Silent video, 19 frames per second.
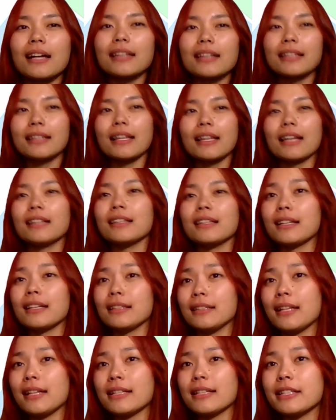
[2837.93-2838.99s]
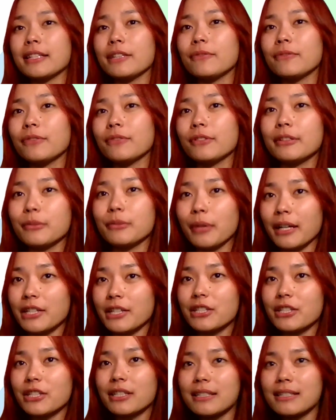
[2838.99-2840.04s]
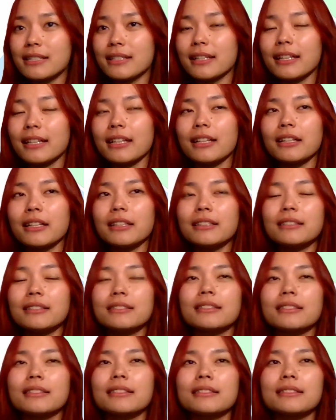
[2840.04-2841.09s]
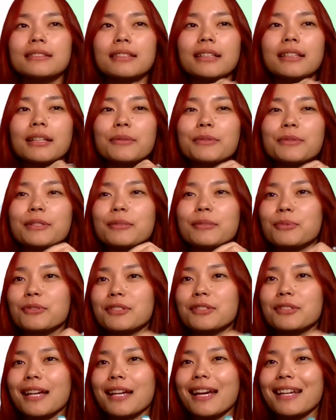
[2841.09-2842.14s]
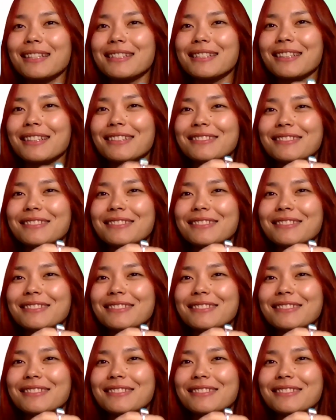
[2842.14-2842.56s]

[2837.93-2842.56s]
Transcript: I think that's it for the questions here that I was supposed to ask